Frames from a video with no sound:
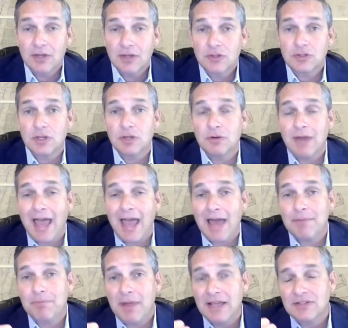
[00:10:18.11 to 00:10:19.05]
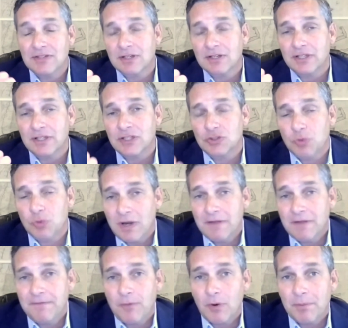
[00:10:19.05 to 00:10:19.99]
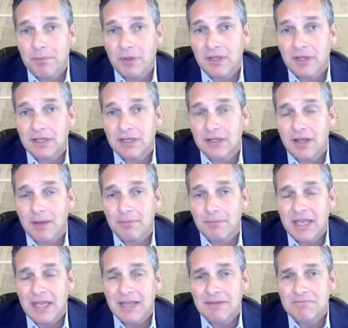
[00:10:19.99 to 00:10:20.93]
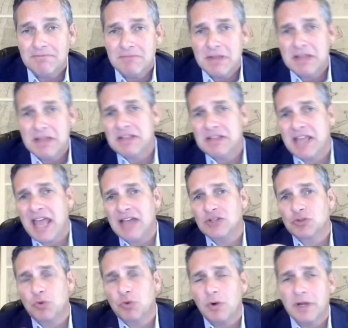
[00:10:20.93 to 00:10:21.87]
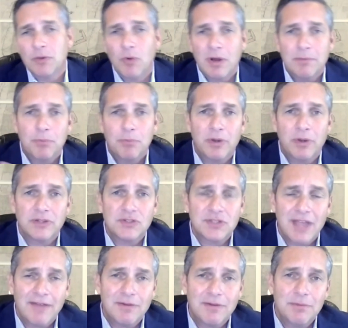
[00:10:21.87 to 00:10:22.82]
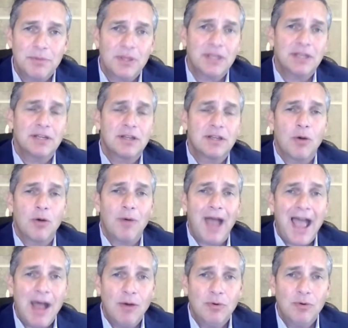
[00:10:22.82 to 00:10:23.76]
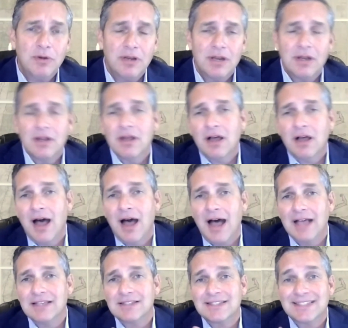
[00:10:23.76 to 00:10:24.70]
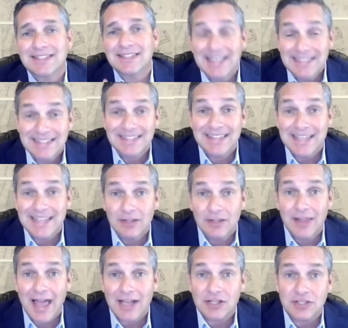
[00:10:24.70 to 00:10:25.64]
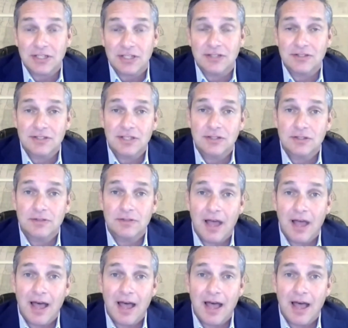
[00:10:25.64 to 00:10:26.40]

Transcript: So you'd had basically $24 billion come in, you had $21.7 billion go out. Since the election, since